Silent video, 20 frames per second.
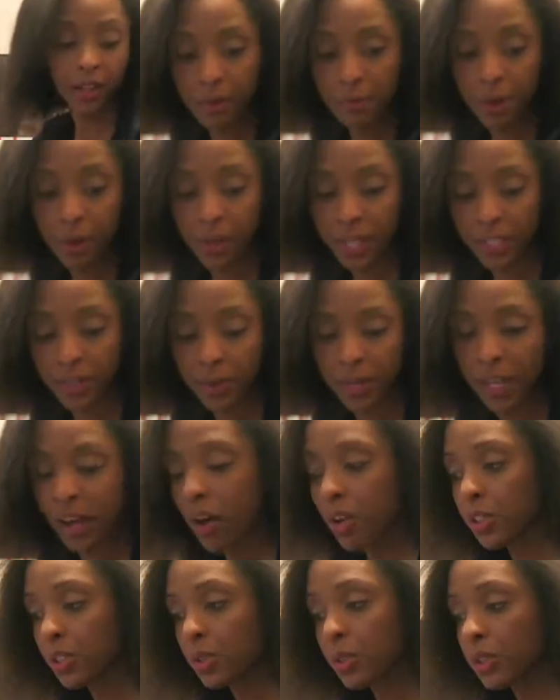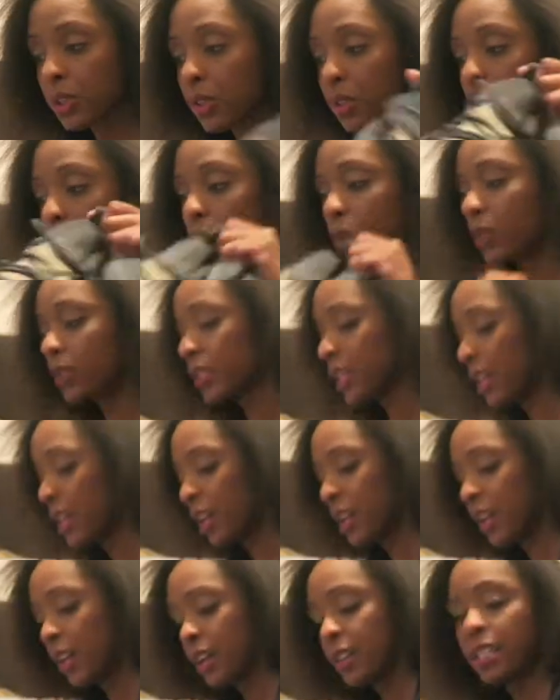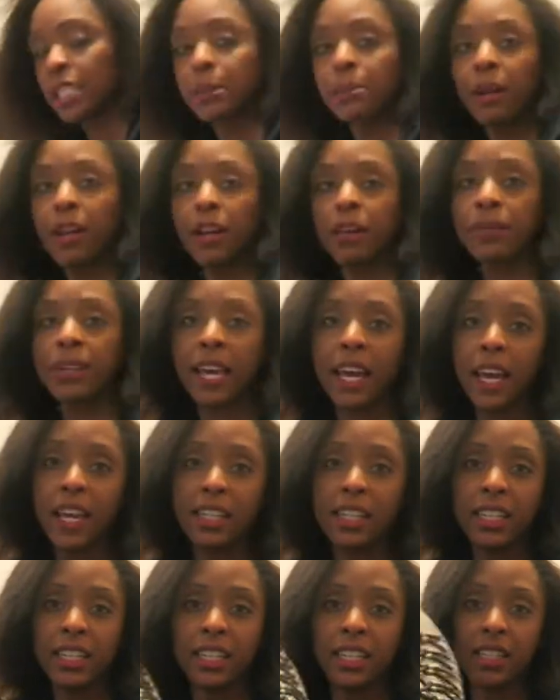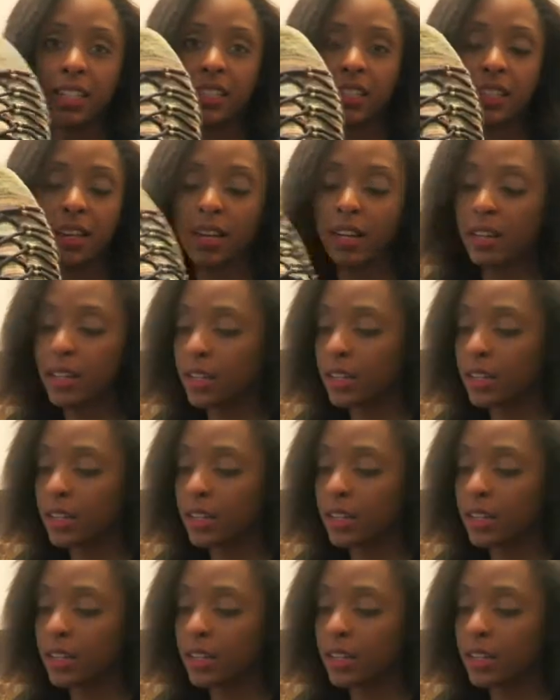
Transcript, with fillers: Um, okay, so I also sold this pair of KD.